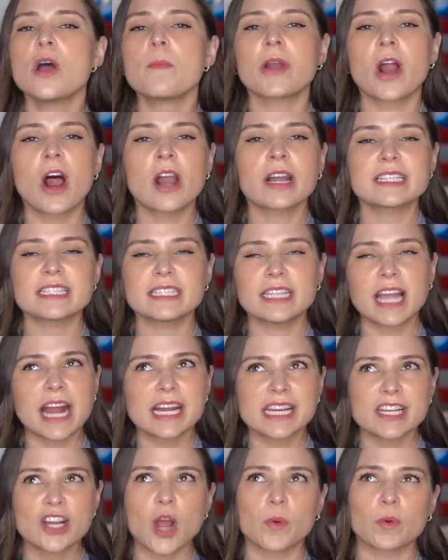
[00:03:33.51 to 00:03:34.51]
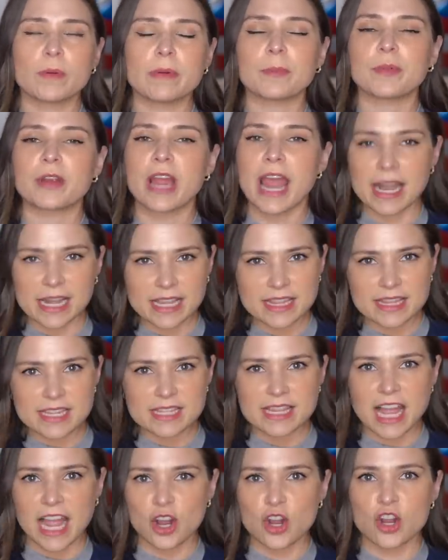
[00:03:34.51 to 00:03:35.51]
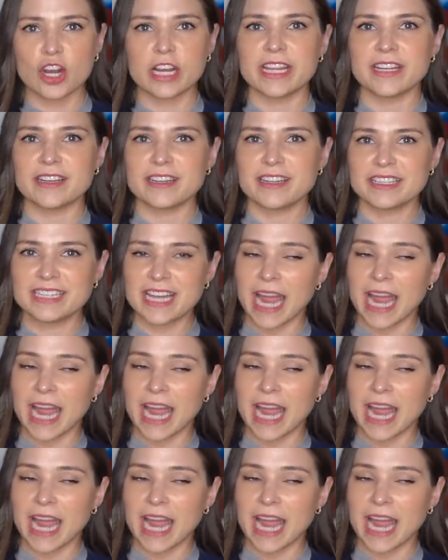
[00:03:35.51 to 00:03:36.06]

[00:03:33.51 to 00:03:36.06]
but honestly, I did not remember anything that couldn't